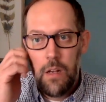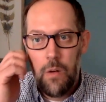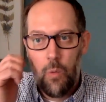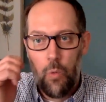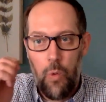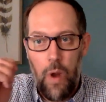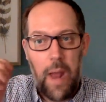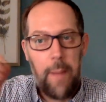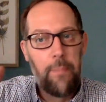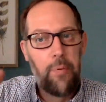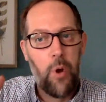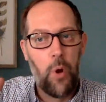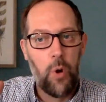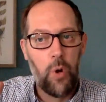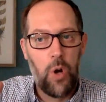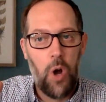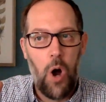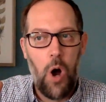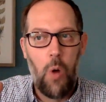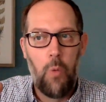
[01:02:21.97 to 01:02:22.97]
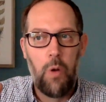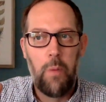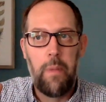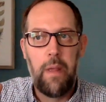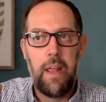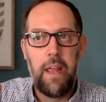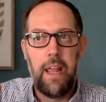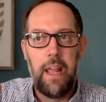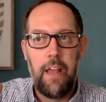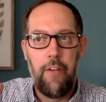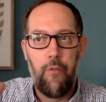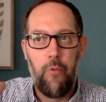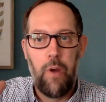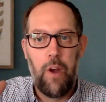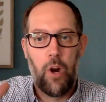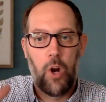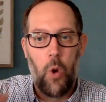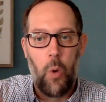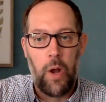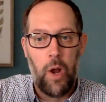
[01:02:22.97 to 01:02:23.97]
red protocol would be if we
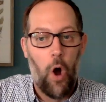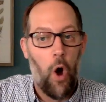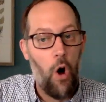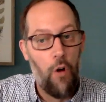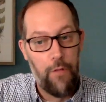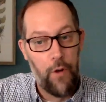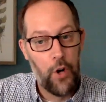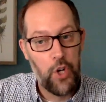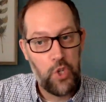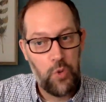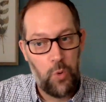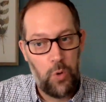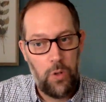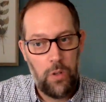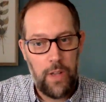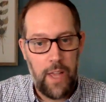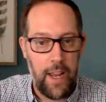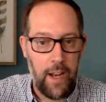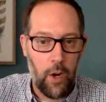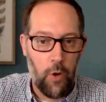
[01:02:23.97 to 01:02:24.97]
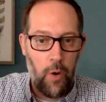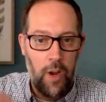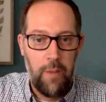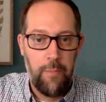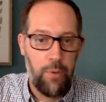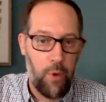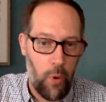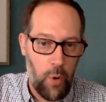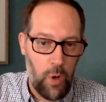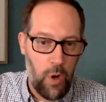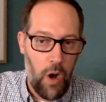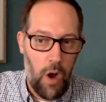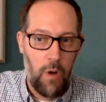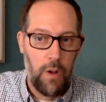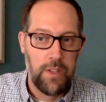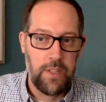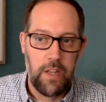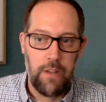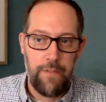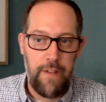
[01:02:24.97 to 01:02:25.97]
are going all virtual, and green protocol
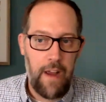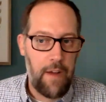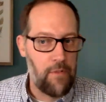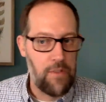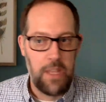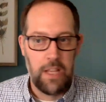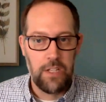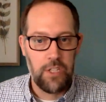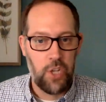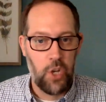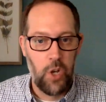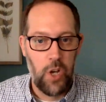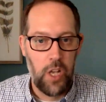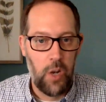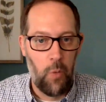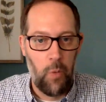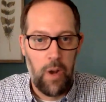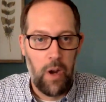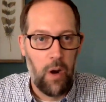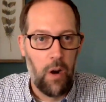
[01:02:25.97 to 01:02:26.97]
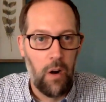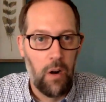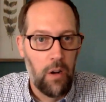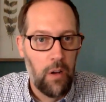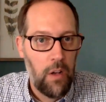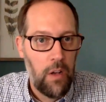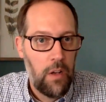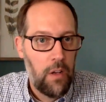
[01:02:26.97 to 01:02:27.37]
is if everything is good and we are